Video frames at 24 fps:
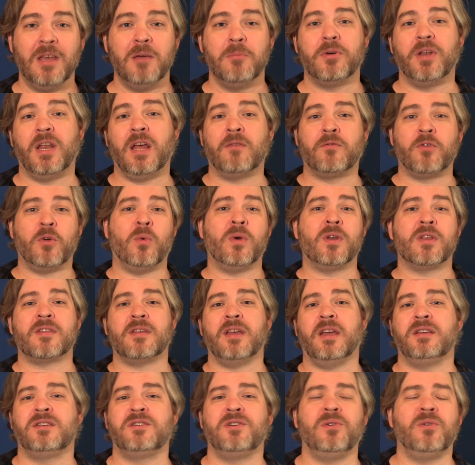But everyone
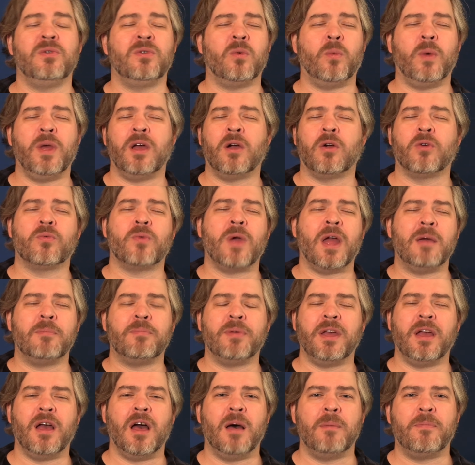stay tuned. We are
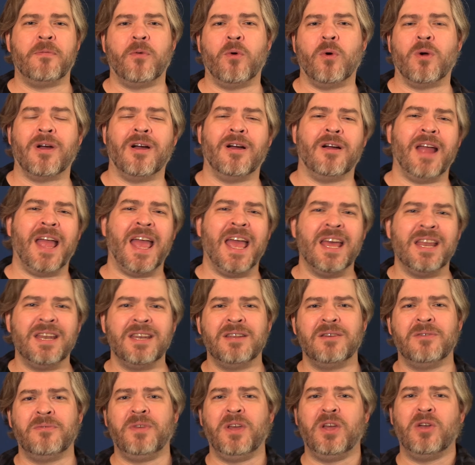ramping up for our end
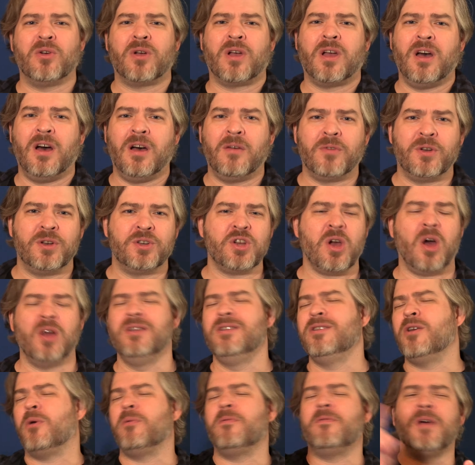of year coverage.
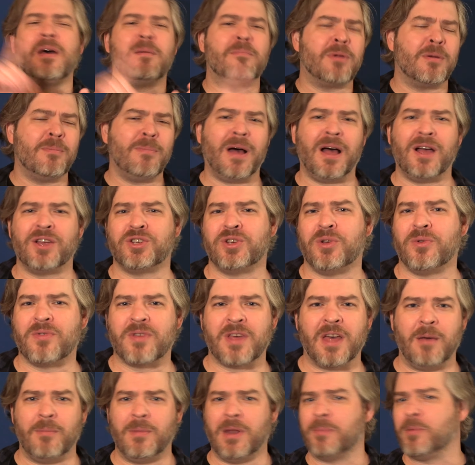November Basho is
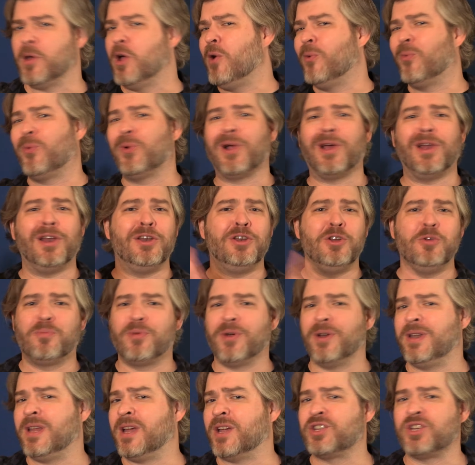coming up. We're going to do
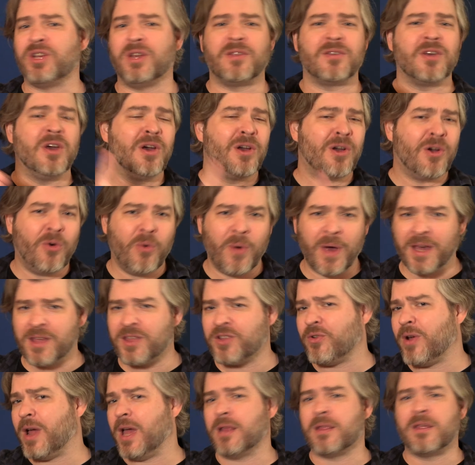predictions, quick
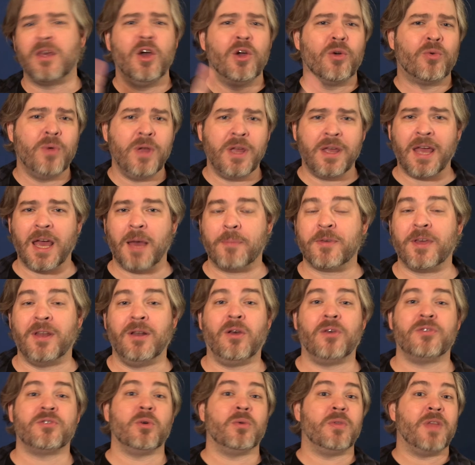strikes, recaps, and
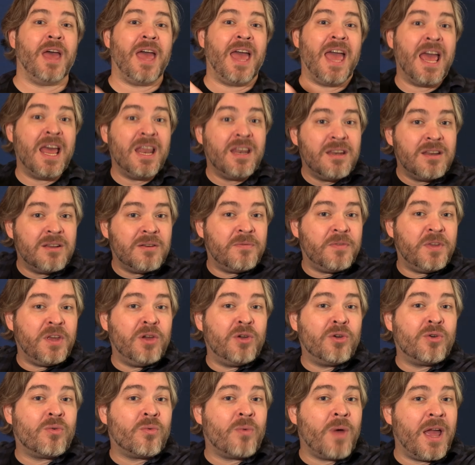also the end of
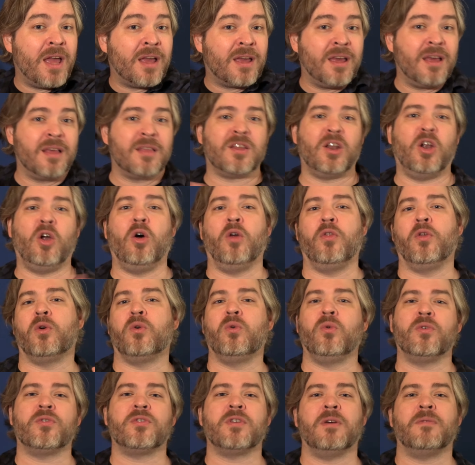year rankings and all the
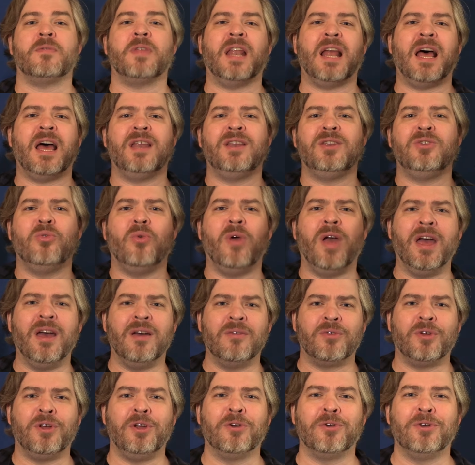cool stuff that I do
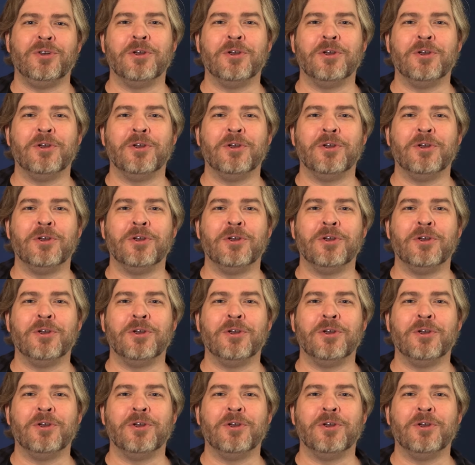every year.